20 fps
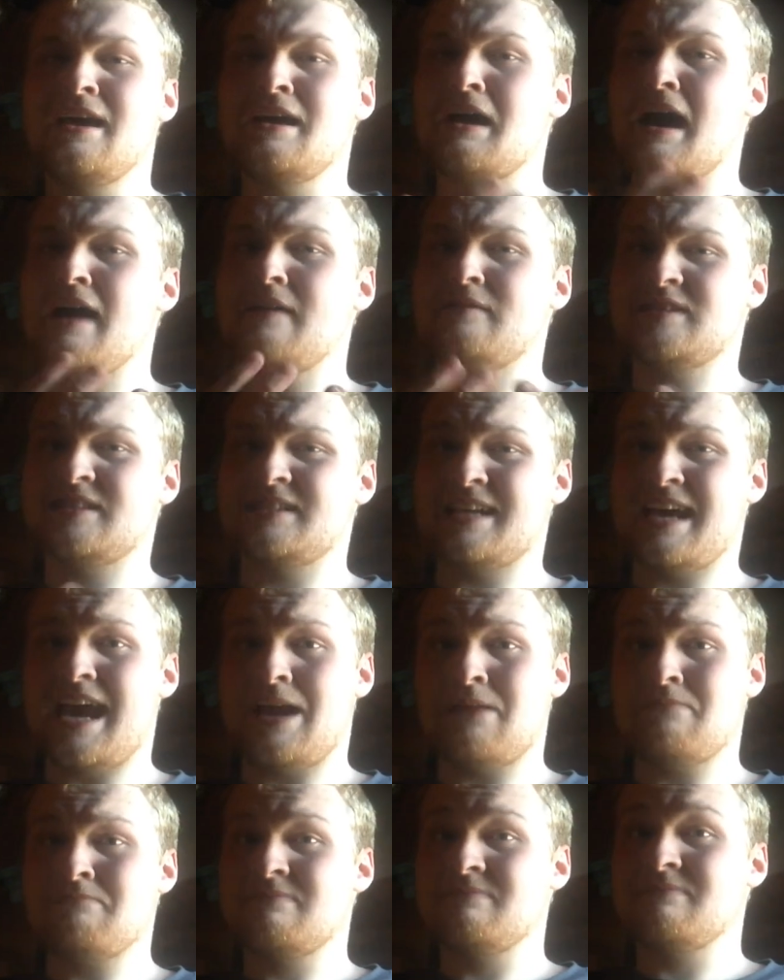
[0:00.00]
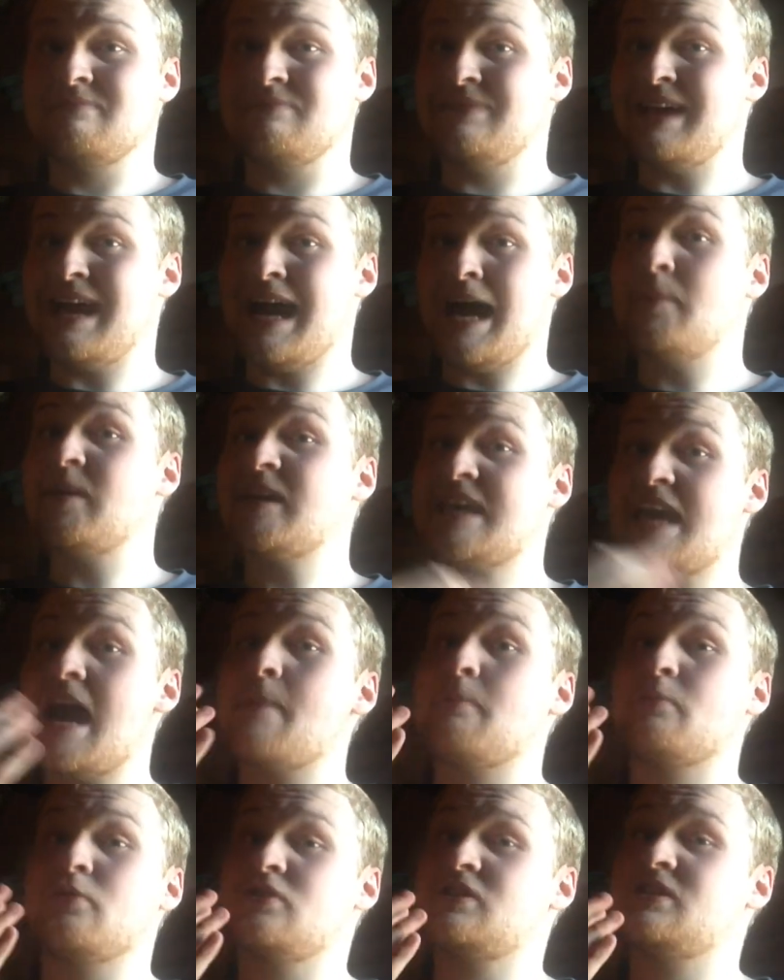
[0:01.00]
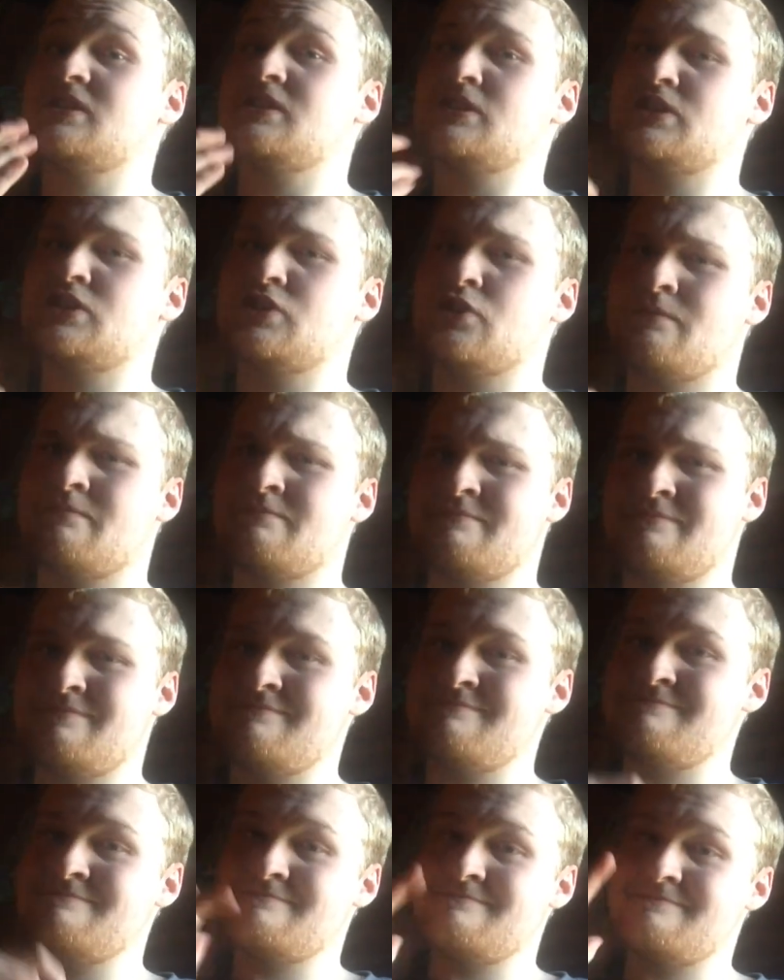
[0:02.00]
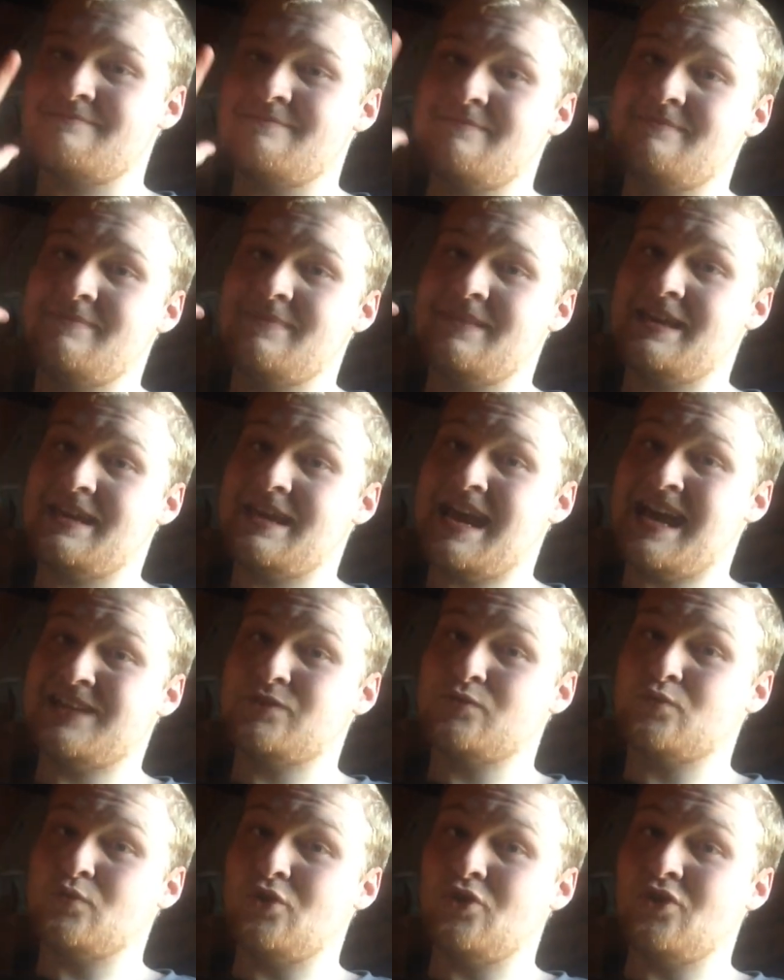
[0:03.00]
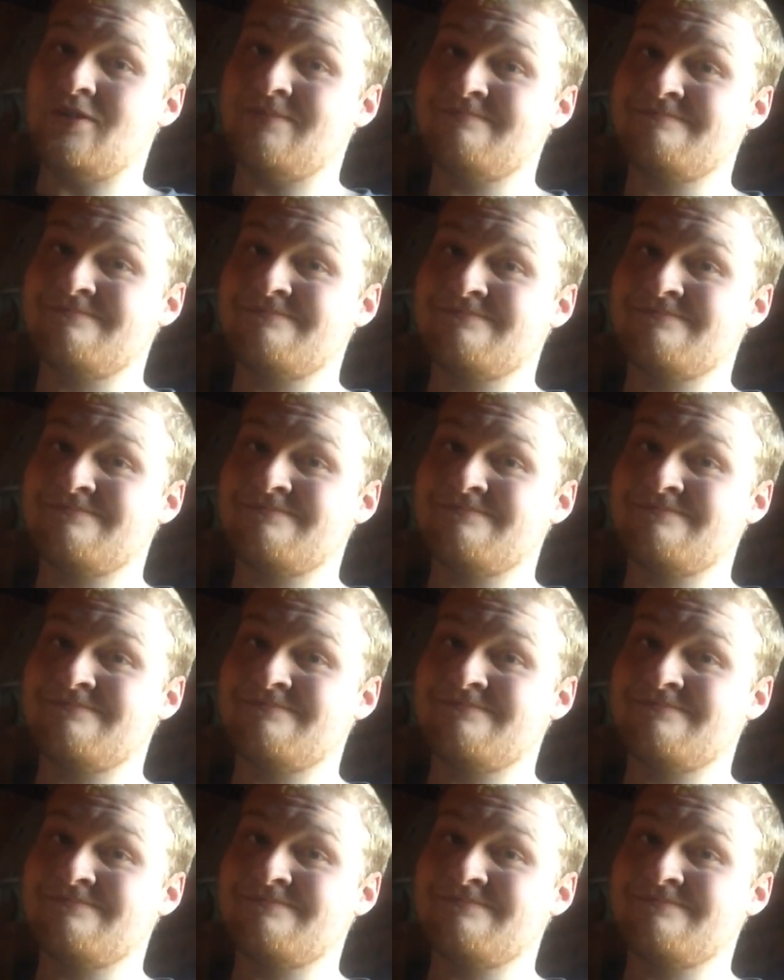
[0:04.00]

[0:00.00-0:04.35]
I have to say, I'm a cat person, so cats rule.